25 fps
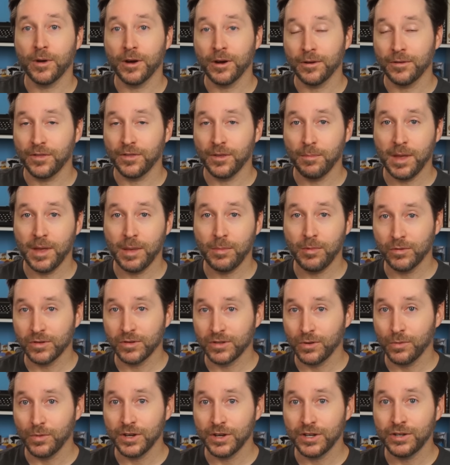Earth that maybe
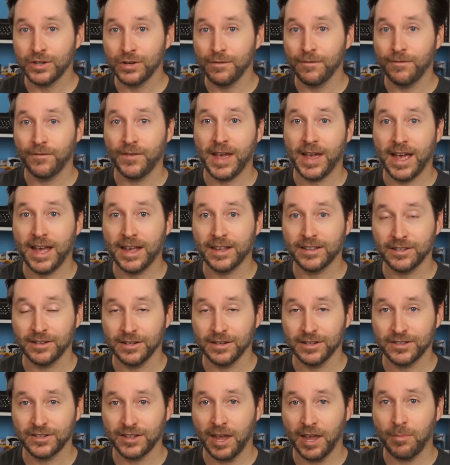was going too fast
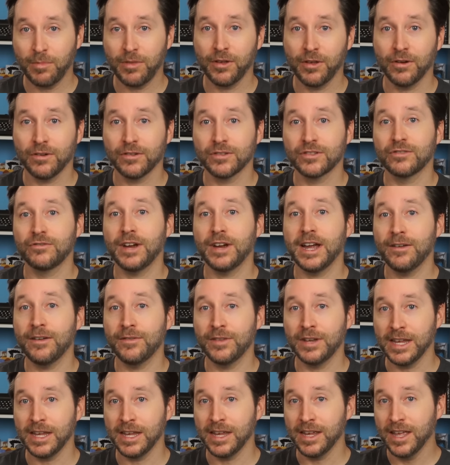and escaped the Earth's
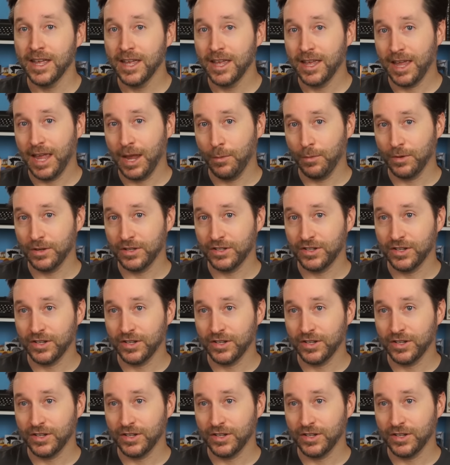gravity and was